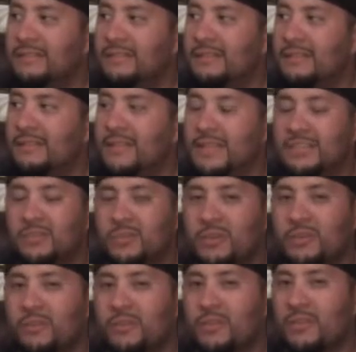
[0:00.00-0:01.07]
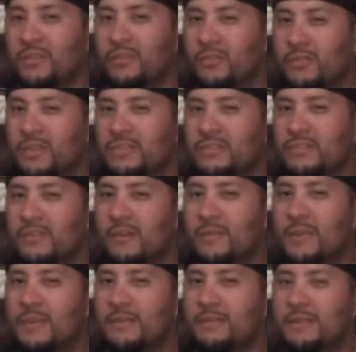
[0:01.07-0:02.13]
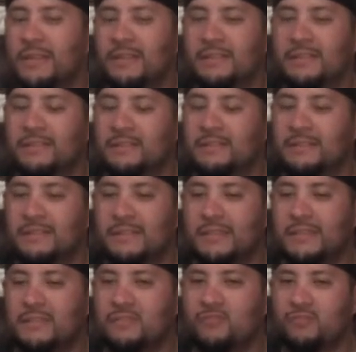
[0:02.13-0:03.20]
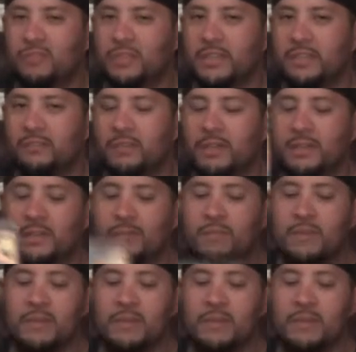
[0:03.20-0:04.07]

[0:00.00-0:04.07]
this one or the third installment. It's really a great game.